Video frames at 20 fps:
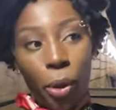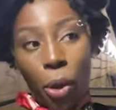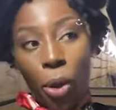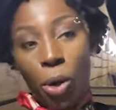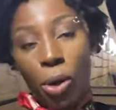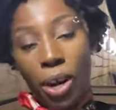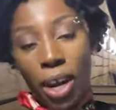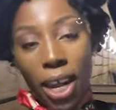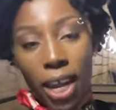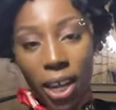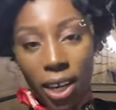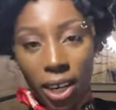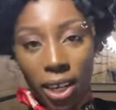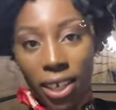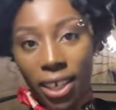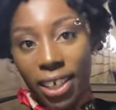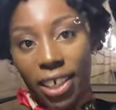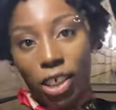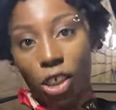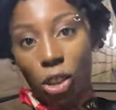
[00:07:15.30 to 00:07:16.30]

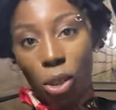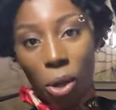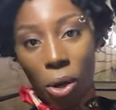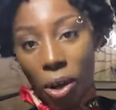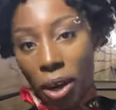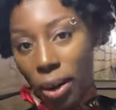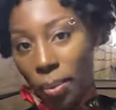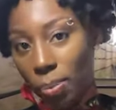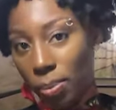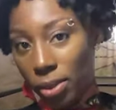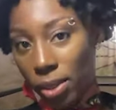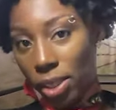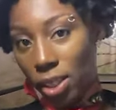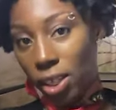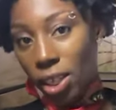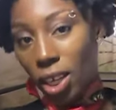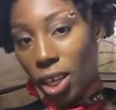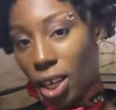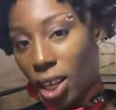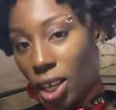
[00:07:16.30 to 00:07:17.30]
Creating a script,
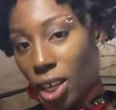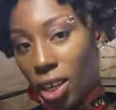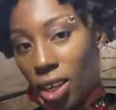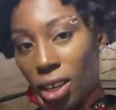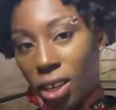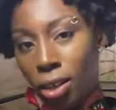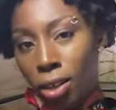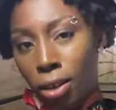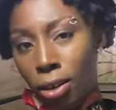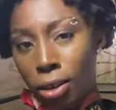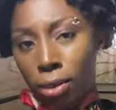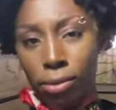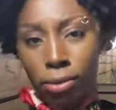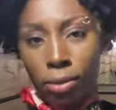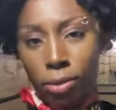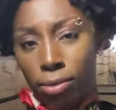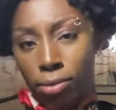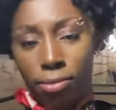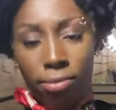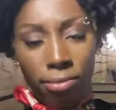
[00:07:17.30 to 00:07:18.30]
you know,
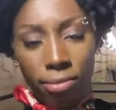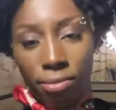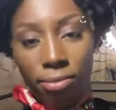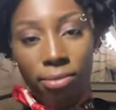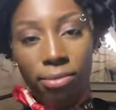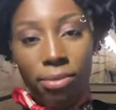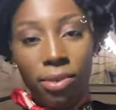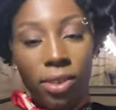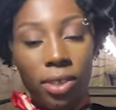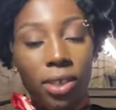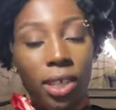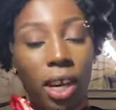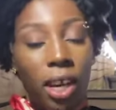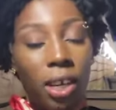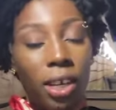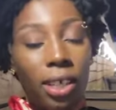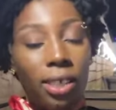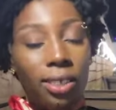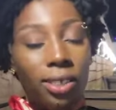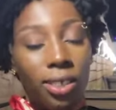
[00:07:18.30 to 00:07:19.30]

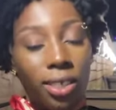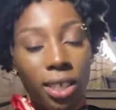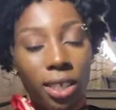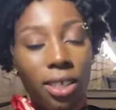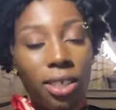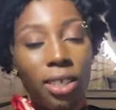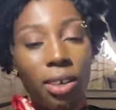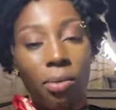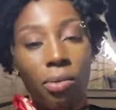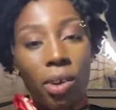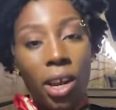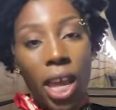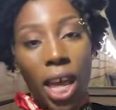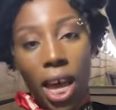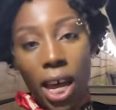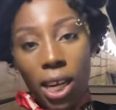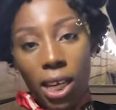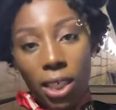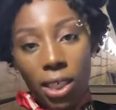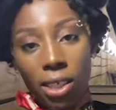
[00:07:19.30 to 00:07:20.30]
darling, just the
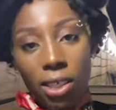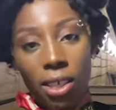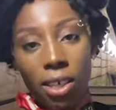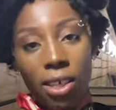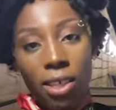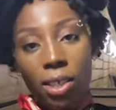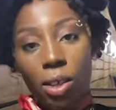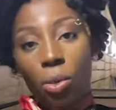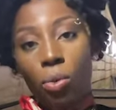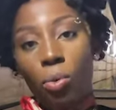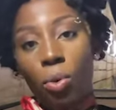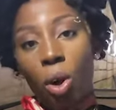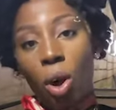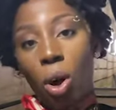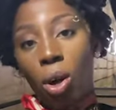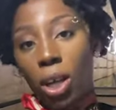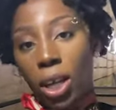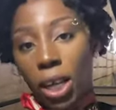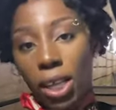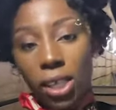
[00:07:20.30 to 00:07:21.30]
reality, the
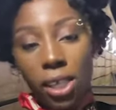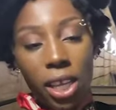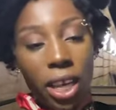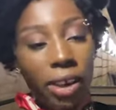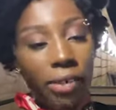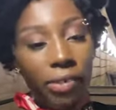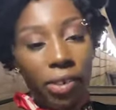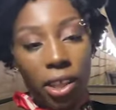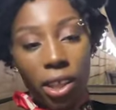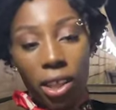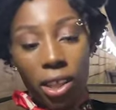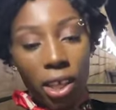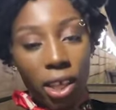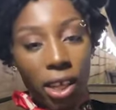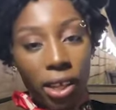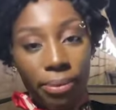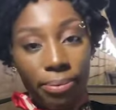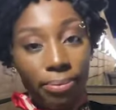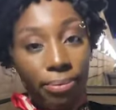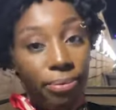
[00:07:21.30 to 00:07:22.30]
rawness, everything.